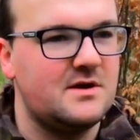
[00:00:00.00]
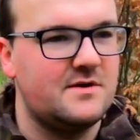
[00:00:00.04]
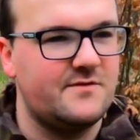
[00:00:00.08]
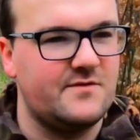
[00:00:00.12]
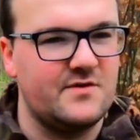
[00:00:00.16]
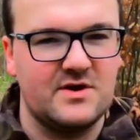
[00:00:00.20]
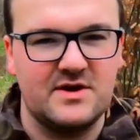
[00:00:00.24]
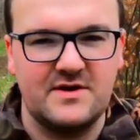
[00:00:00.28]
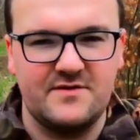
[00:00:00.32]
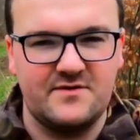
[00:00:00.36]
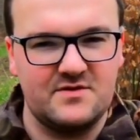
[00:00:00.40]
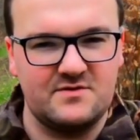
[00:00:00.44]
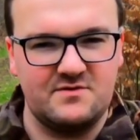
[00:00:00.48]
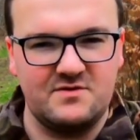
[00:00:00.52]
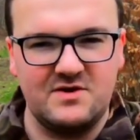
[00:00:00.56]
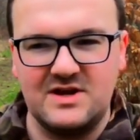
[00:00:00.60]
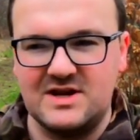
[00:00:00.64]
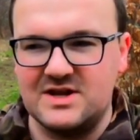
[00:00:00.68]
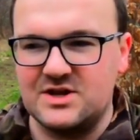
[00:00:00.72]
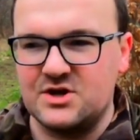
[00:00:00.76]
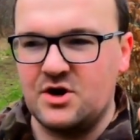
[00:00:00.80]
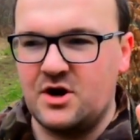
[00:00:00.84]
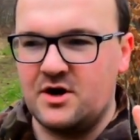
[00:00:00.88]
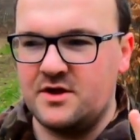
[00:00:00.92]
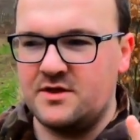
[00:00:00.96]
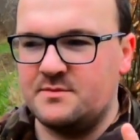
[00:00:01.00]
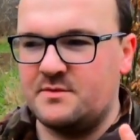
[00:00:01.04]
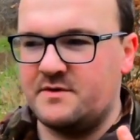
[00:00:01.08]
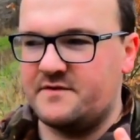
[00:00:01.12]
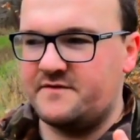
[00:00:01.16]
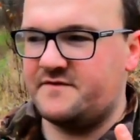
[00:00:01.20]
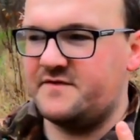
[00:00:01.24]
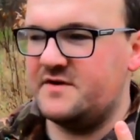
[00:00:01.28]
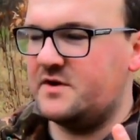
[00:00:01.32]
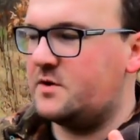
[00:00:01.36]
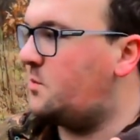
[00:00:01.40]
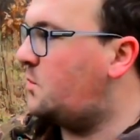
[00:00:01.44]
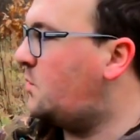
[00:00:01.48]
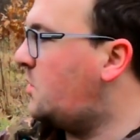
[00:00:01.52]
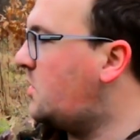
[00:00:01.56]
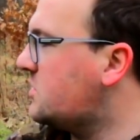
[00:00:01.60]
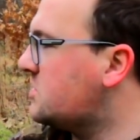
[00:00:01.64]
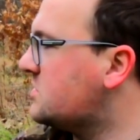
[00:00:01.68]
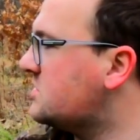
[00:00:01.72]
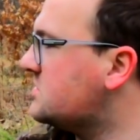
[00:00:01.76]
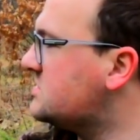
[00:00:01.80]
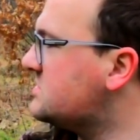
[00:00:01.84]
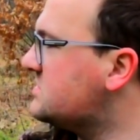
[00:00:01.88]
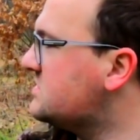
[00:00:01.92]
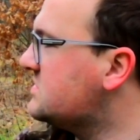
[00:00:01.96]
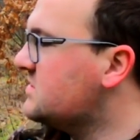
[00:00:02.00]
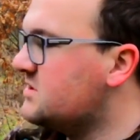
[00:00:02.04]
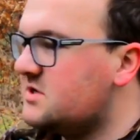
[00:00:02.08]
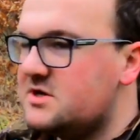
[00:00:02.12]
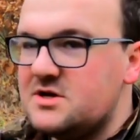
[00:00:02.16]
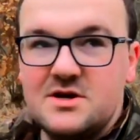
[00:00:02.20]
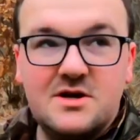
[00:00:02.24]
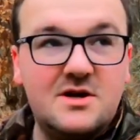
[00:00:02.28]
I've only ever really got them on film once.